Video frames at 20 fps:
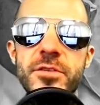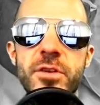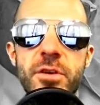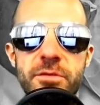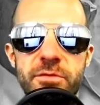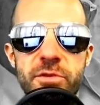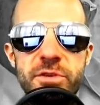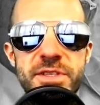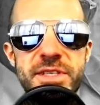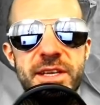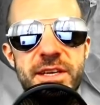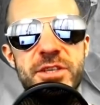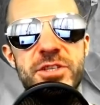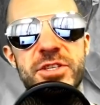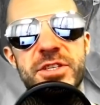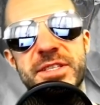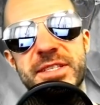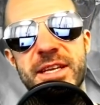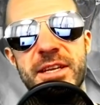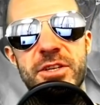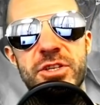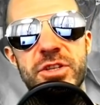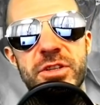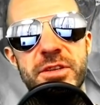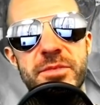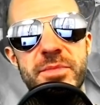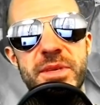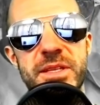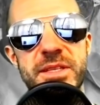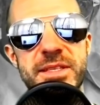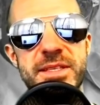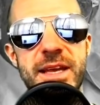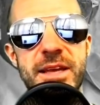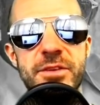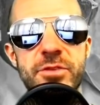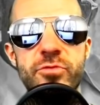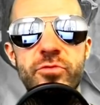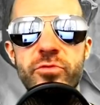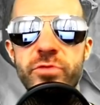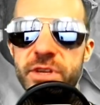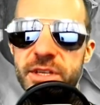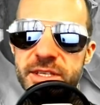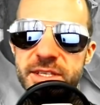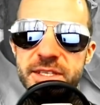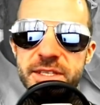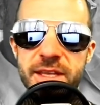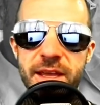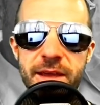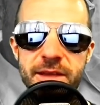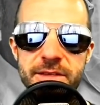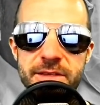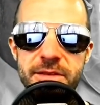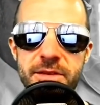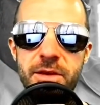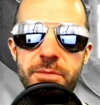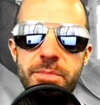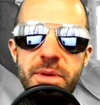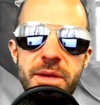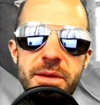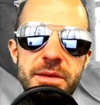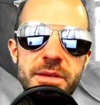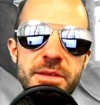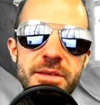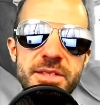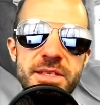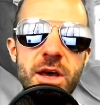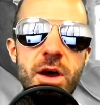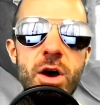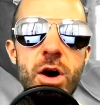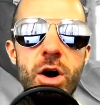conversation essentially means that you restate the opinions